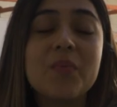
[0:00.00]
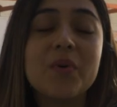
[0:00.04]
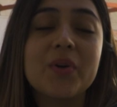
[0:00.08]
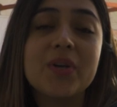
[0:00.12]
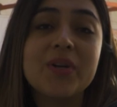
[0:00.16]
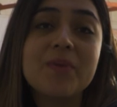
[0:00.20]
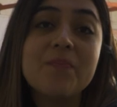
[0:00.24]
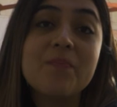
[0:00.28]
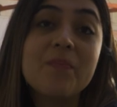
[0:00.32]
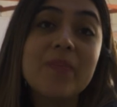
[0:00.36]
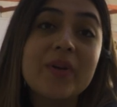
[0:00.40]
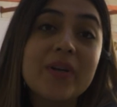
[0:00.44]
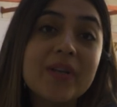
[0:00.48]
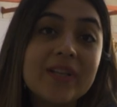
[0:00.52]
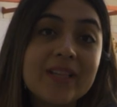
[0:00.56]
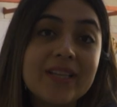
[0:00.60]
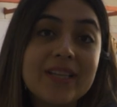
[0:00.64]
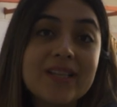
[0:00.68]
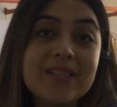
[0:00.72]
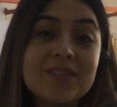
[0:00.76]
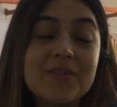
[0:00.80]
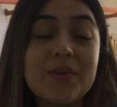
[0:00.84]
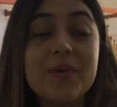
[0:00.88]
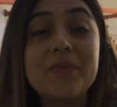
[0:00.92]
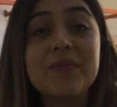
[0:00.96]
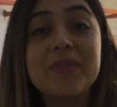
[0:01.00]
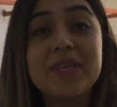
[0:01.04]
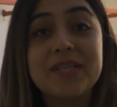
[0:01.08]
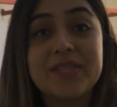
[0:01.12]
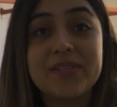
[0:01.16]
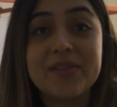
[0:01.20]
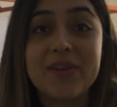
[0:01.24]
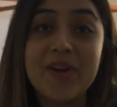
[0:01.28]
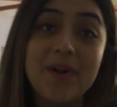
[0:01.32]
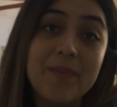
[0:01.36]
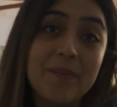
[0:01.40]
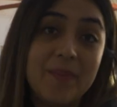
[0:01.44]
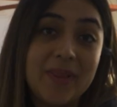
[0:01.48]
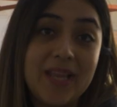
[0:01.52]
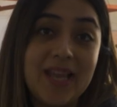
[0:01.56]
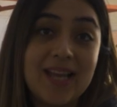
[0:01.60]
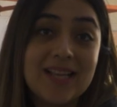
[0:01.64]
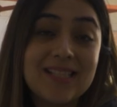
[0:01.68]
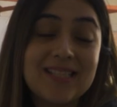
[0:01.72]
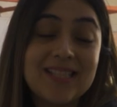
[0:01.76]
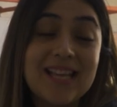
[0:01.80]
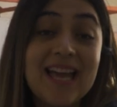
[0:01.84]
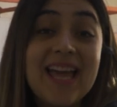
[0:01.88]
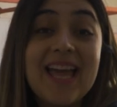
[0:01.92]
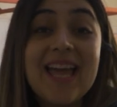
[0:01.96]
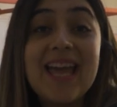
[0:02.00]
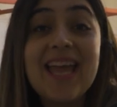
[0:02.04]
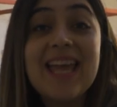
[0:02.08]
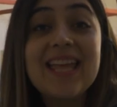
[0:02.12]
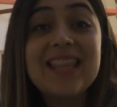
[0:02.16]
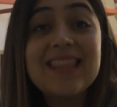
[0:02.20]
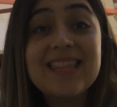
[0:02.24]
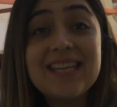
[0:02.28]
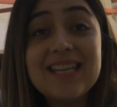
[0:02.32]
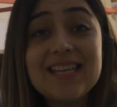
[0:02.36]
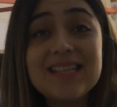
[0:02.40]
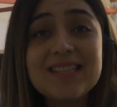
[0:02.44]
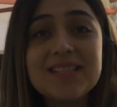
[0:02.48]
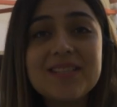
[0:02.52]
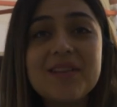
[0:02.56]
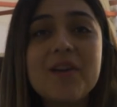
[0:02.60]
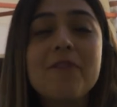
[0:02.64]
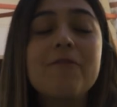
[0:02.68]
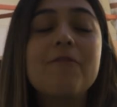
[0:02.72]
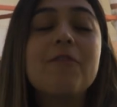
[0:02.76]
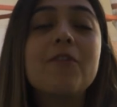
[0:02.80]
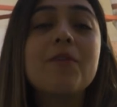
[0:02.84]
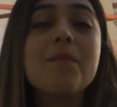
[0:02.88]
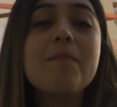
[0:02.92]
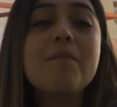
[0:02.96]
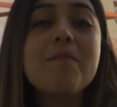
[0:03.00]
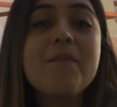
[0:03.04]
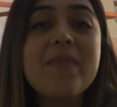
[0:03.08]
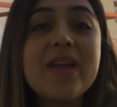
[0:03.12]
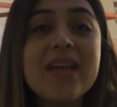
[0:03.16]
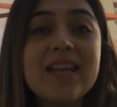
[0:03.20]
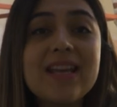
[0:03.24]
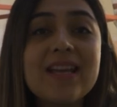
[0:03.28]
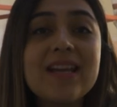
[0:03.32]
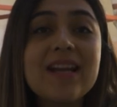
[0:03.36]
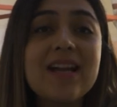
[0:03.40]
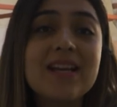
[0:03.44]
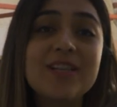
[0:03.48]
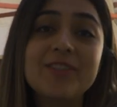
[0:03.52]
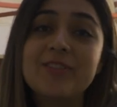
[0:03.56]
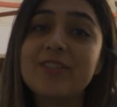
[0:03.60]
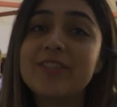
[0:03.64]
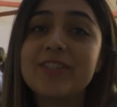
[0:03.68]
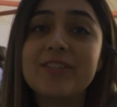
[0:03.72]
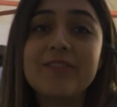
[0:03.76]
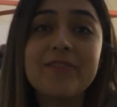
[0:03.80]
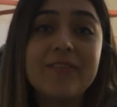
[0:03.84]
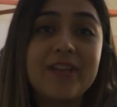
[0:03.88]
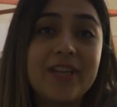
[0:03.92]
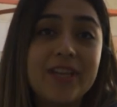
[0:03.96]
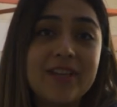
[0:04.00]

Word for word: important buildings of this complex. And this, for many hundreds of